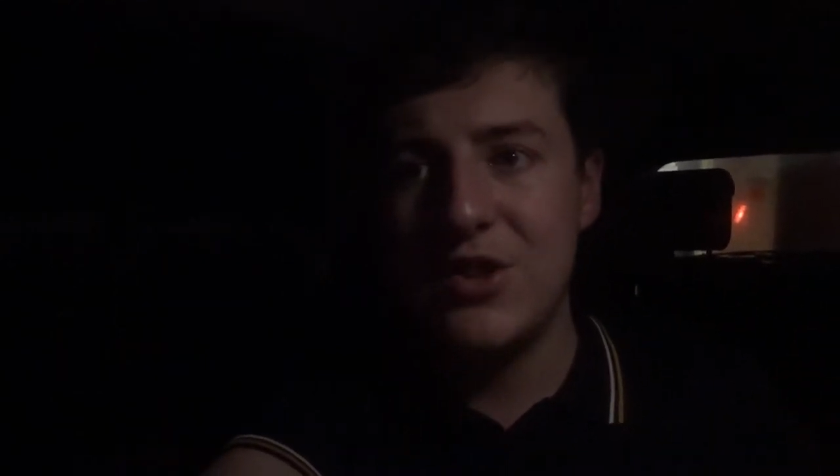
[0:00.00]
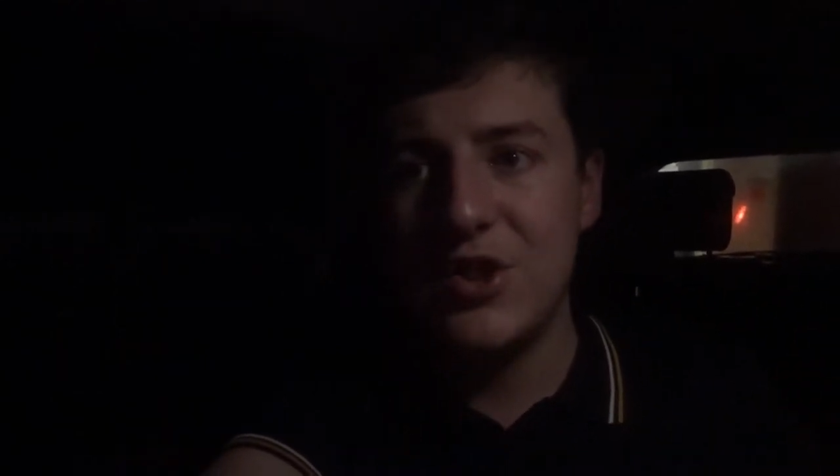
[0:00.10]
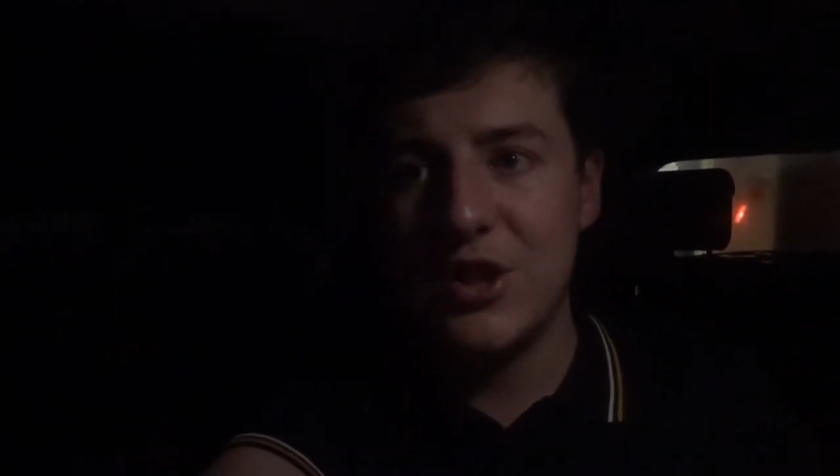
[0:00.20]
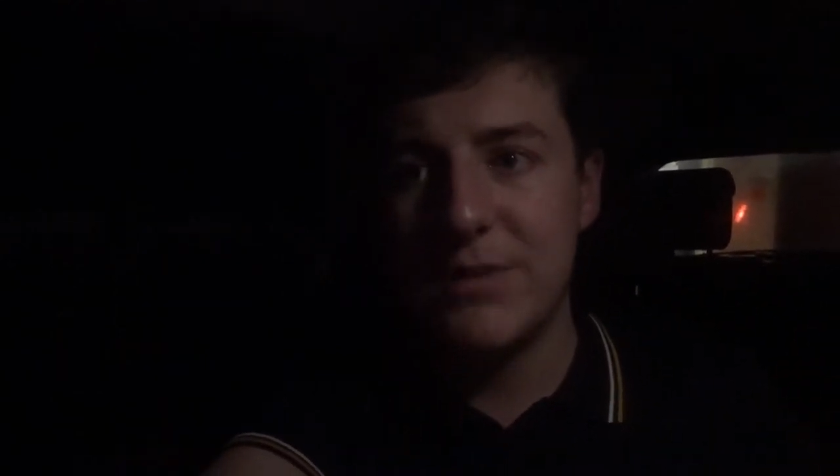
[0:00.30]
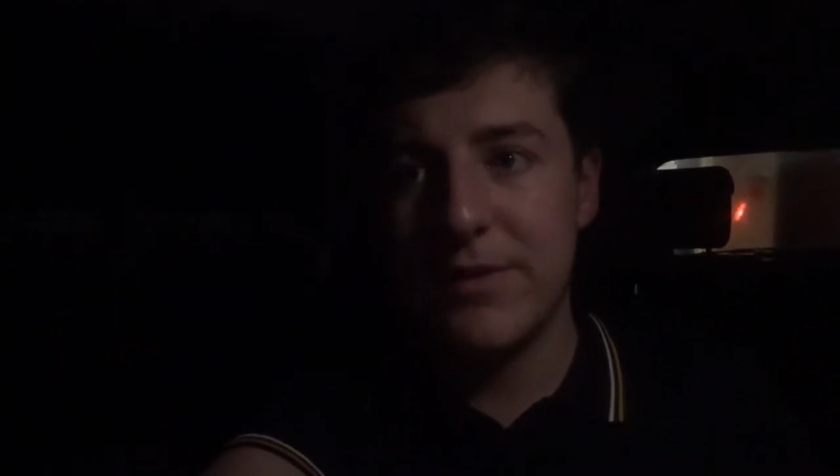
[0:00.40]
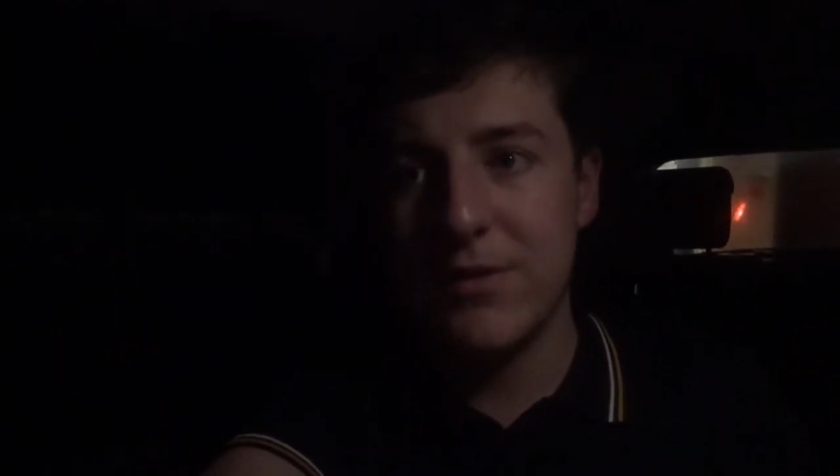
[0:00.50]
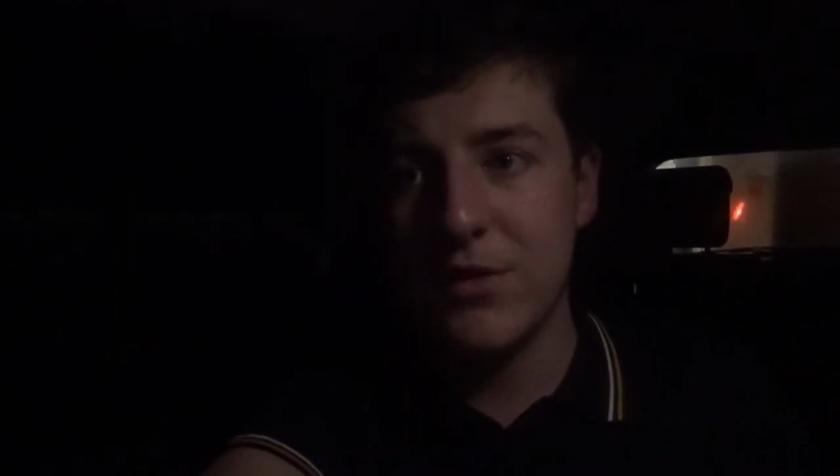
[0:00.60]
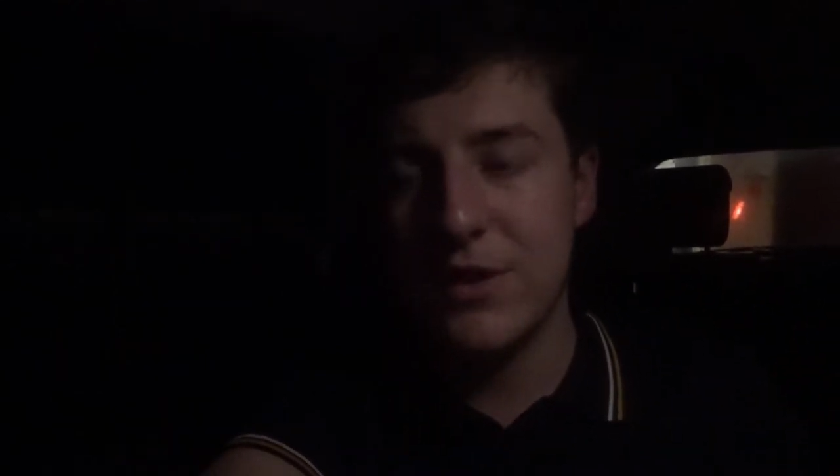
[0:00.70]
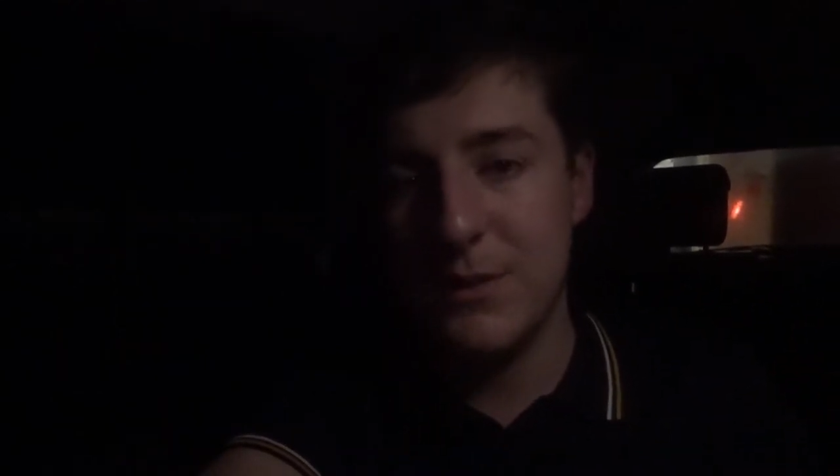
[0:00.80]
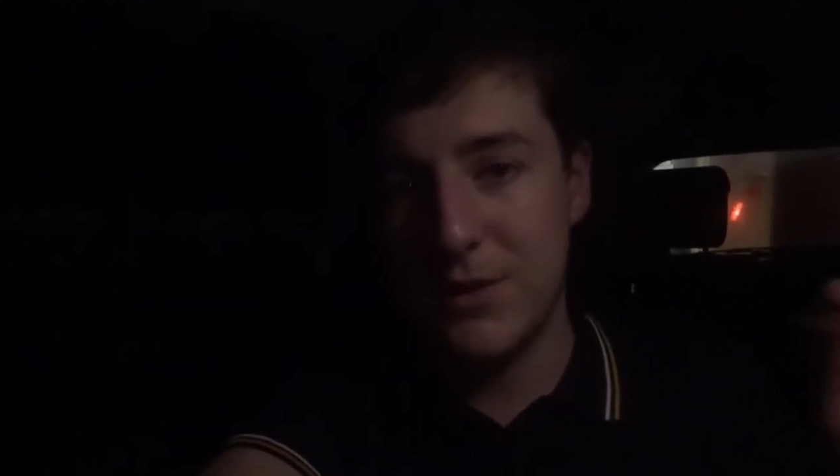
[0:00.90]
just before
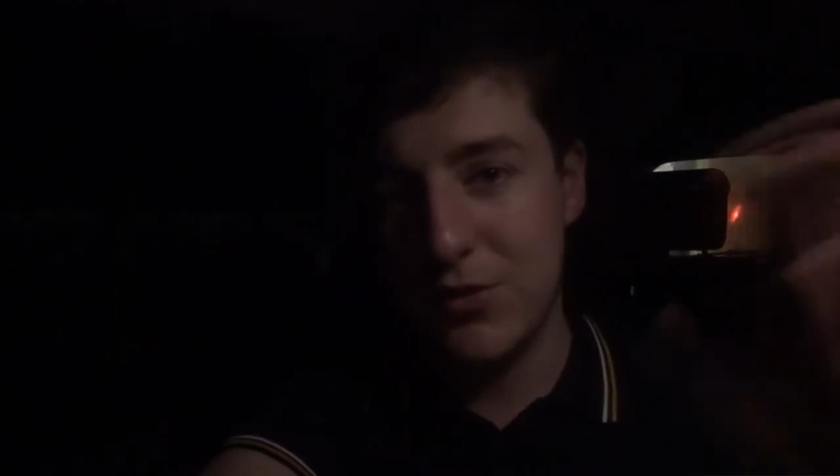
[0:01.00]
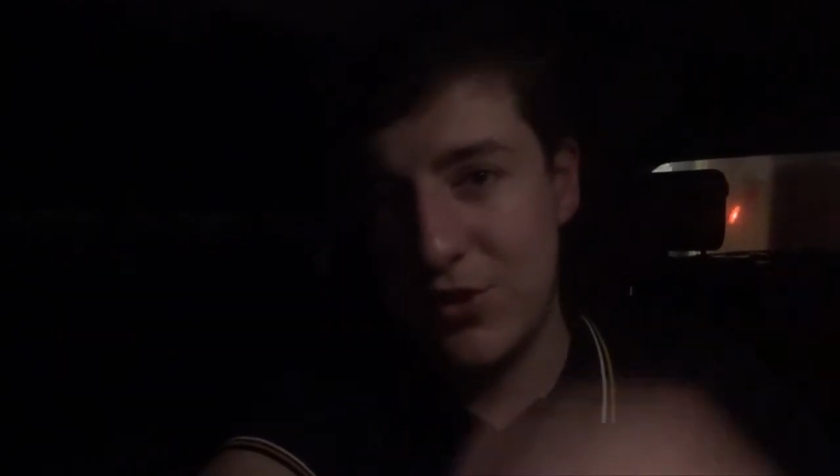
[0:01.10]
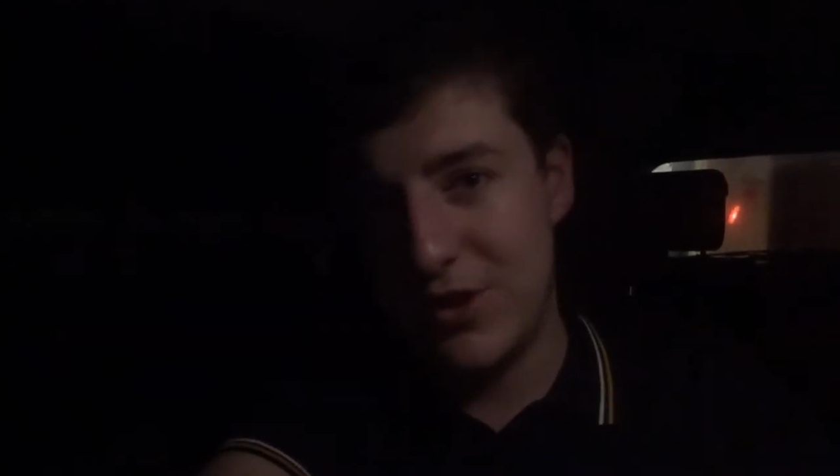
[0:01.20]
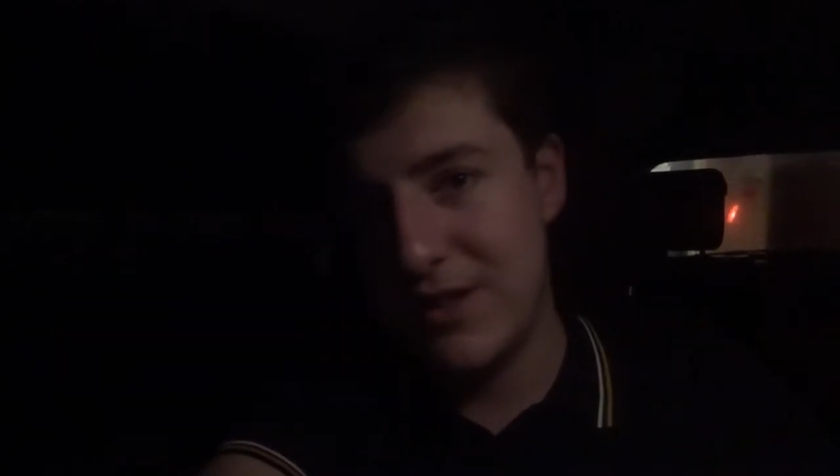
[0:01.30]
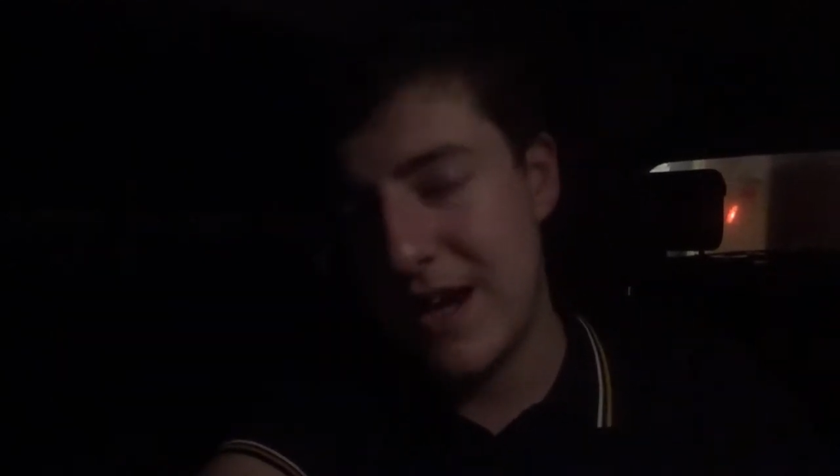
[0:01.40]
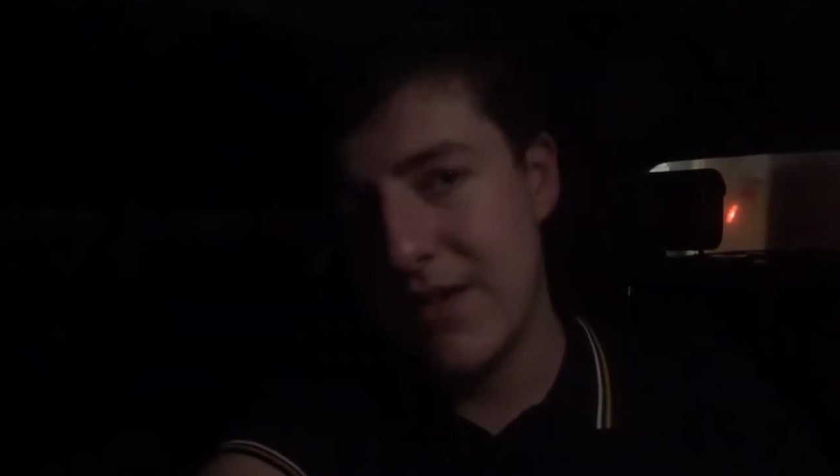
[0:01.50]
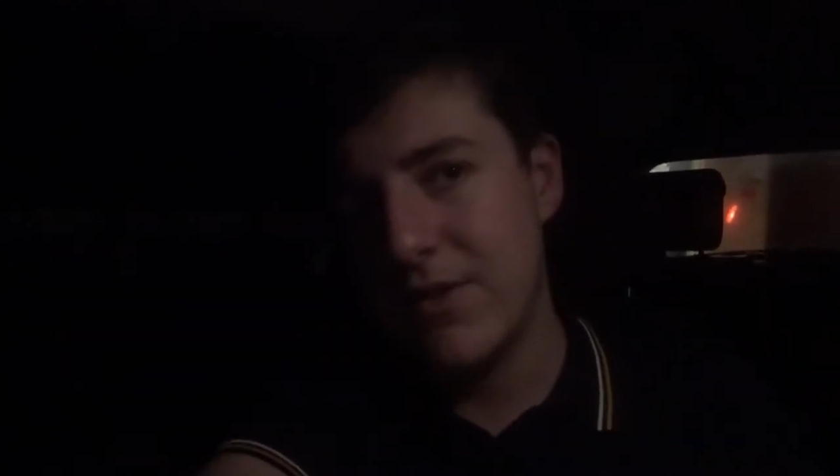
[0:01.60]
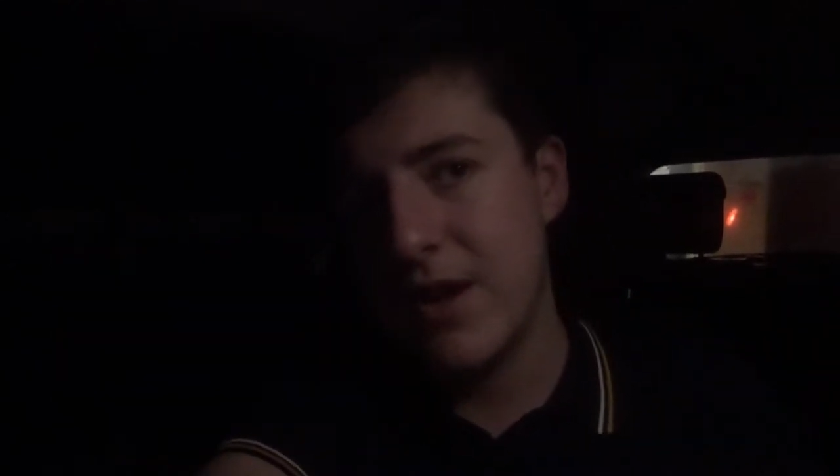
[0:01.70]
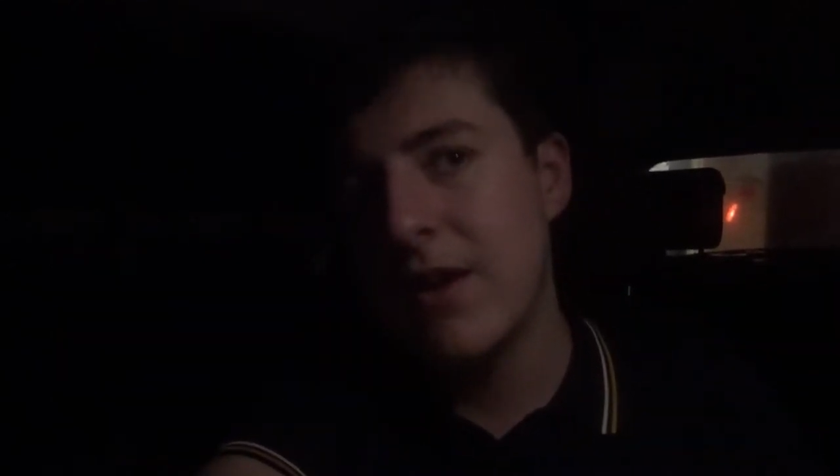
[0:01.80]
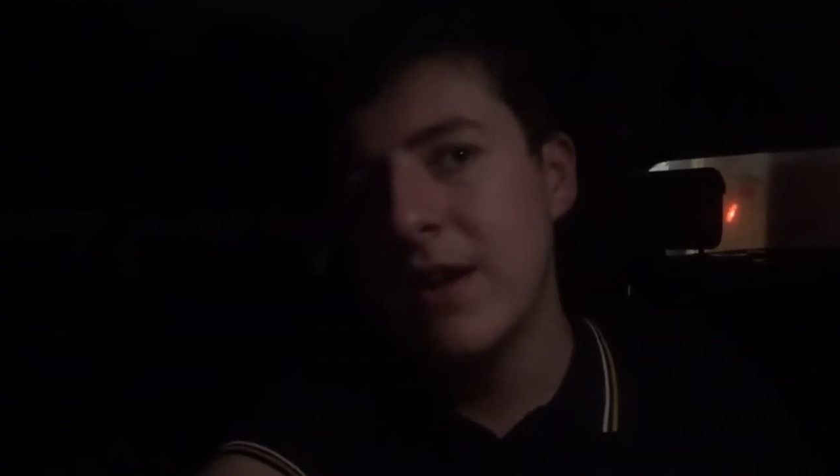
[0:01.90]
Christmas or just
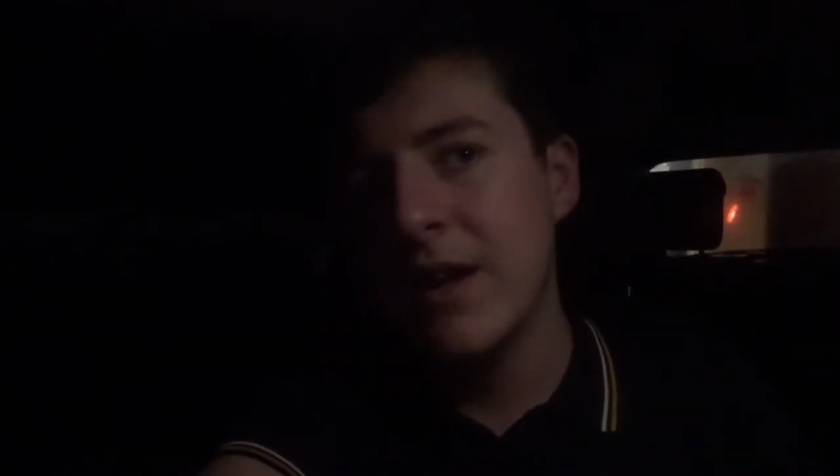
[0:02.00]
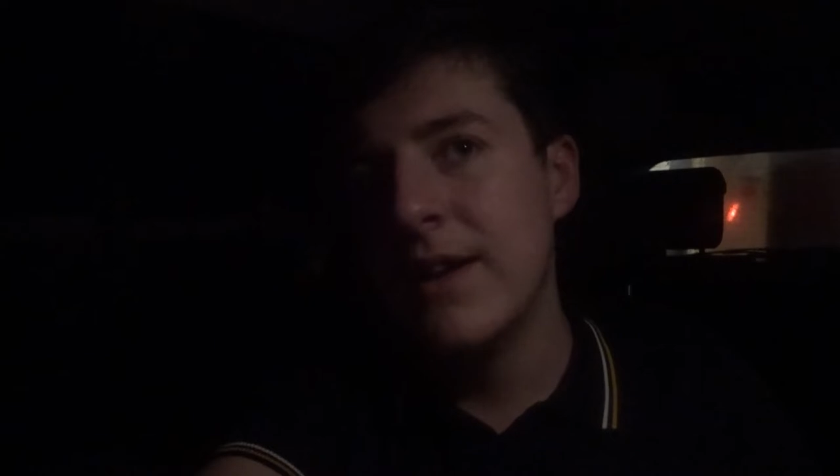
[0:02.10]
after.